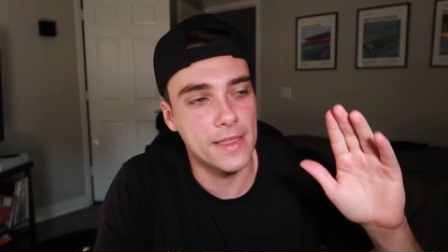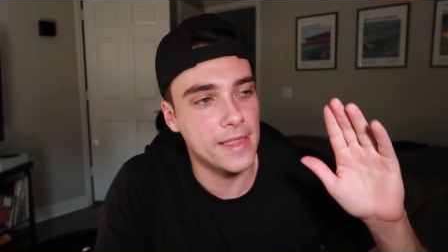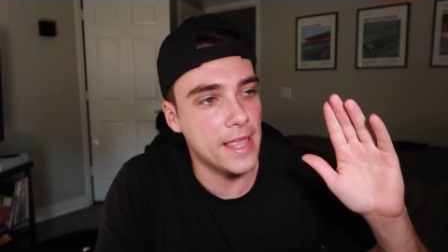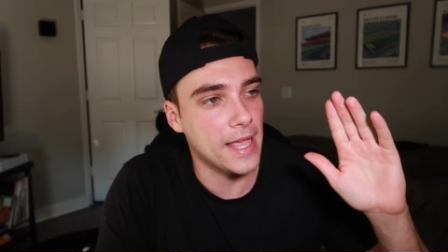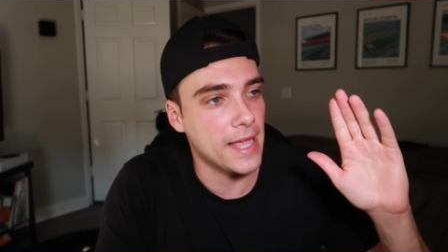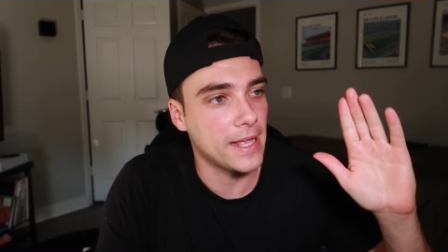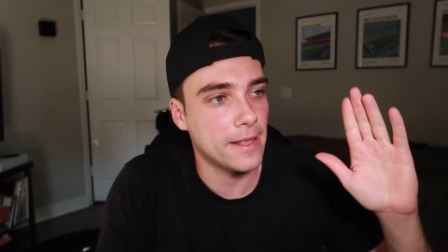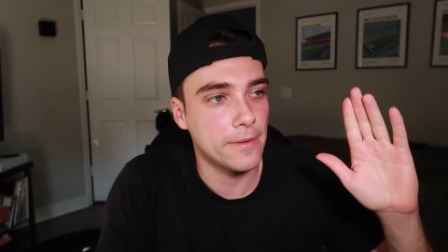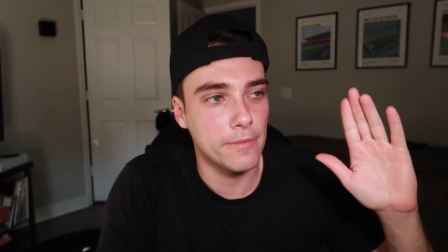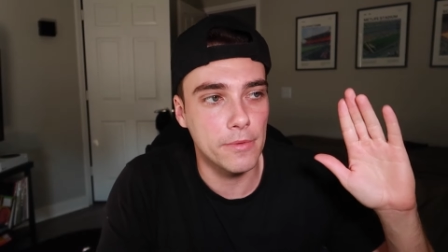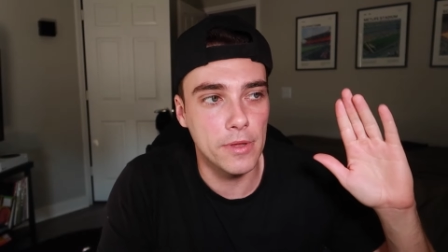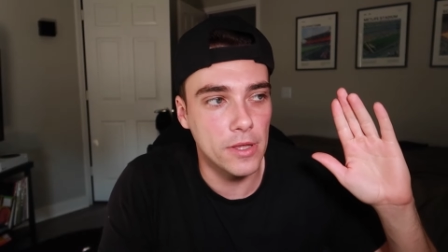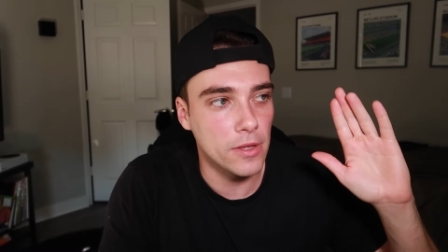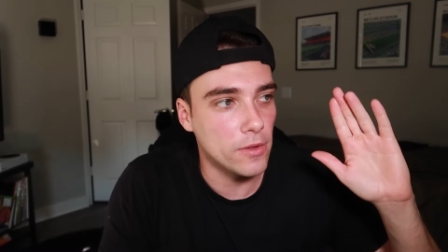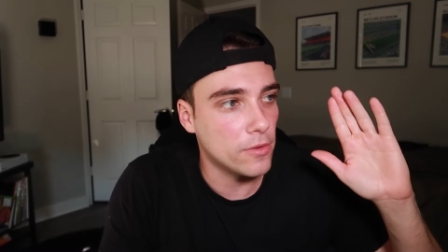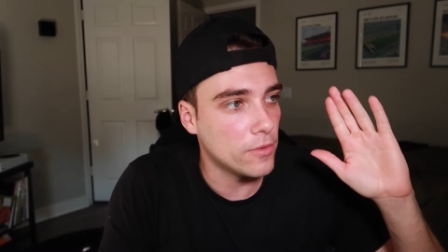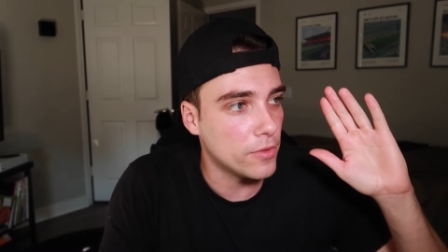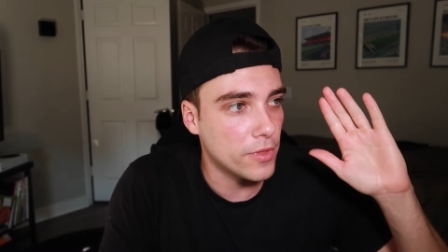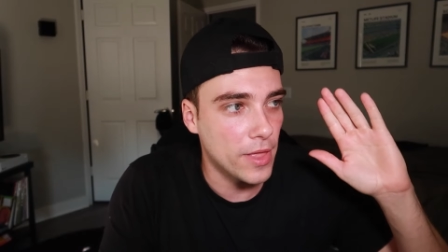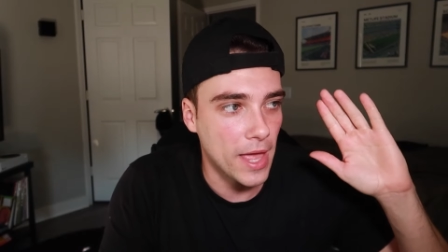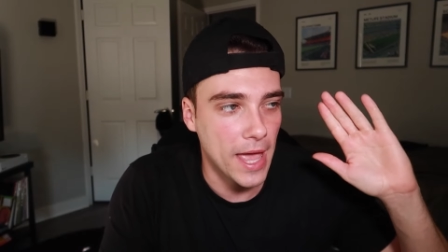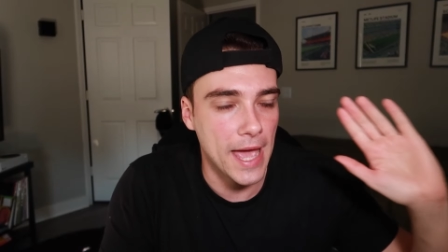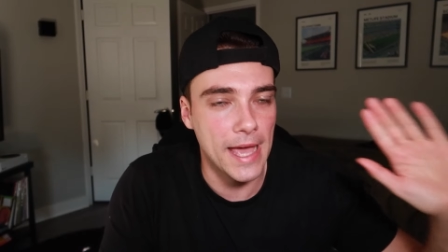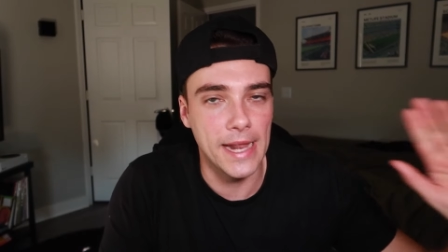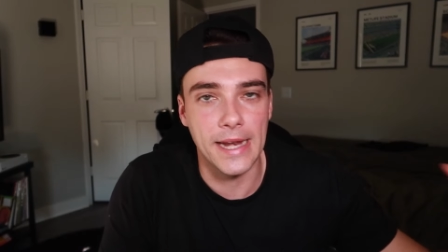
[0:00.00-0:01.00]
They
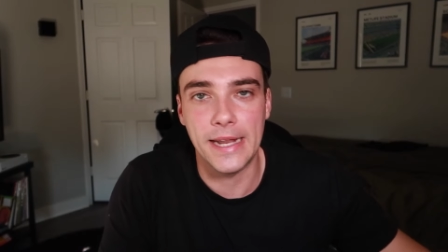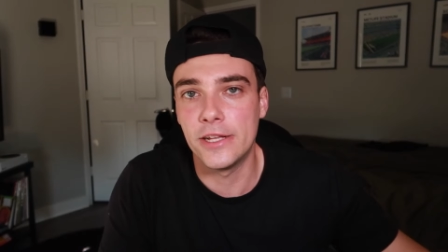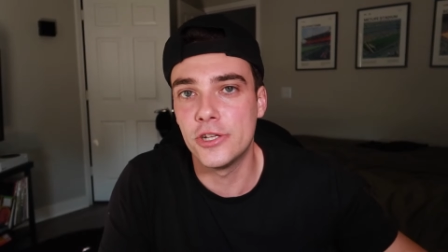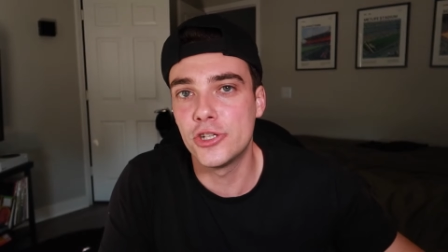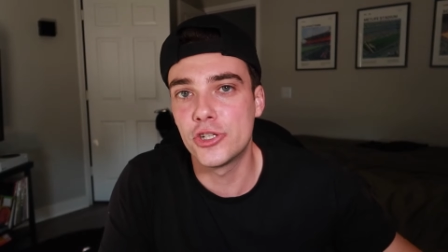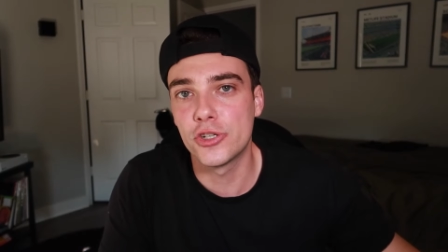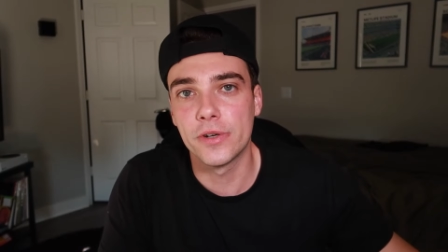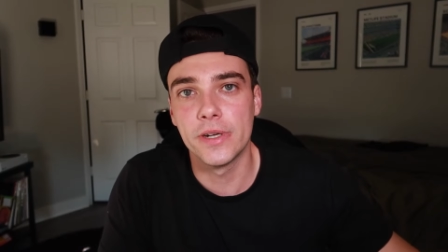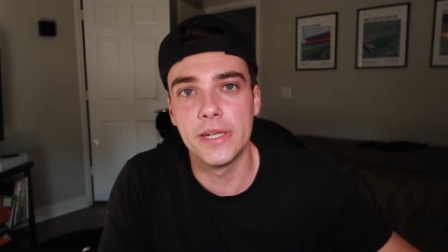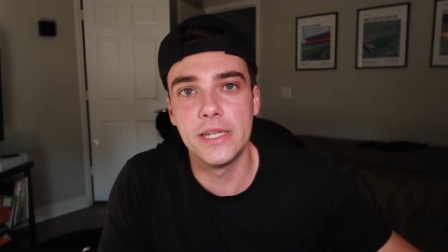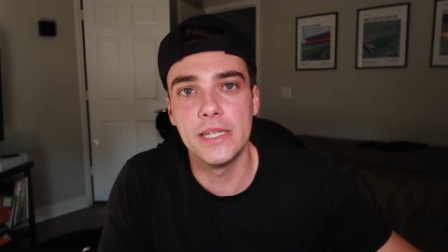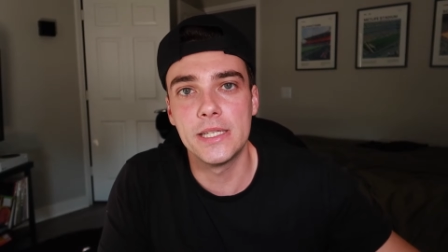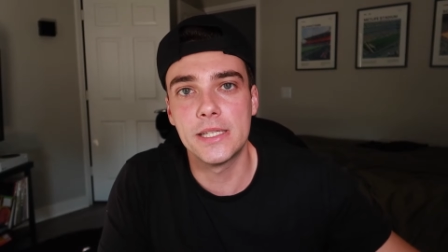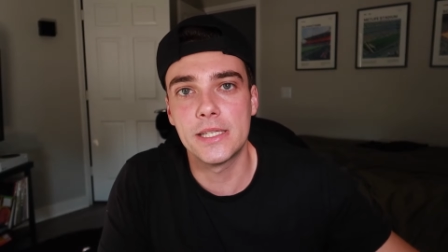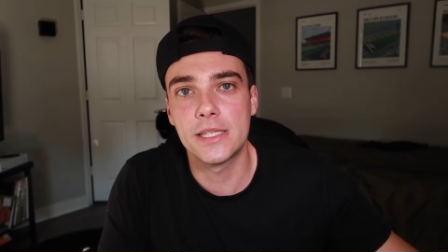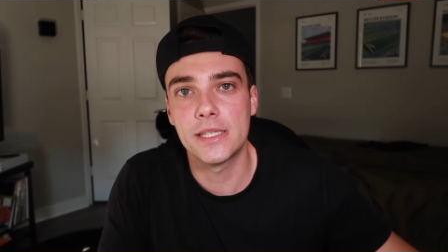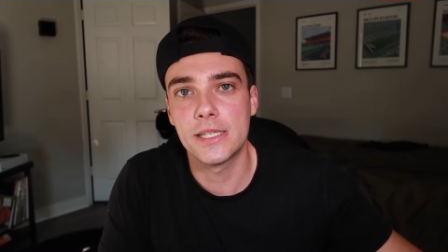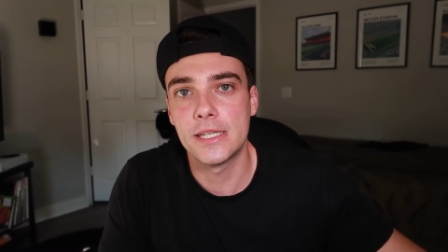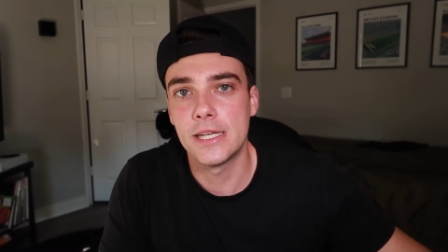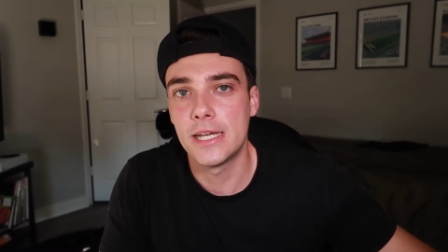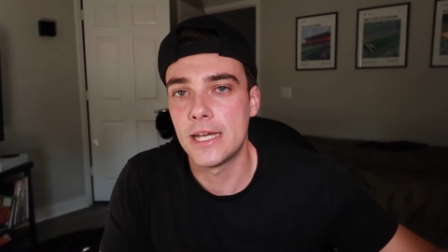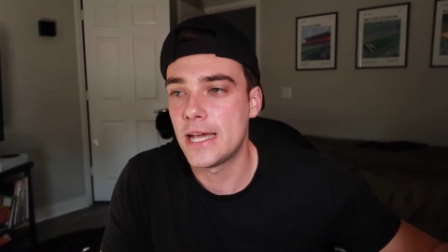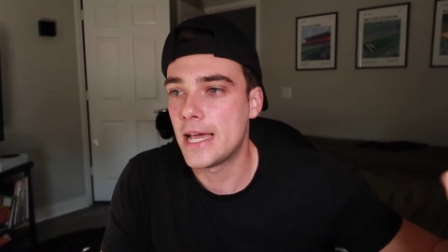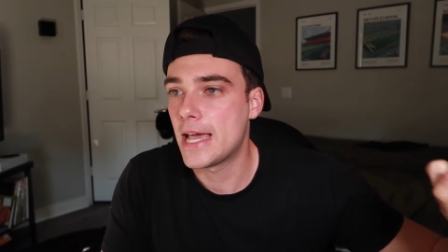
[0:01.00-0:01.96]
they had injuries,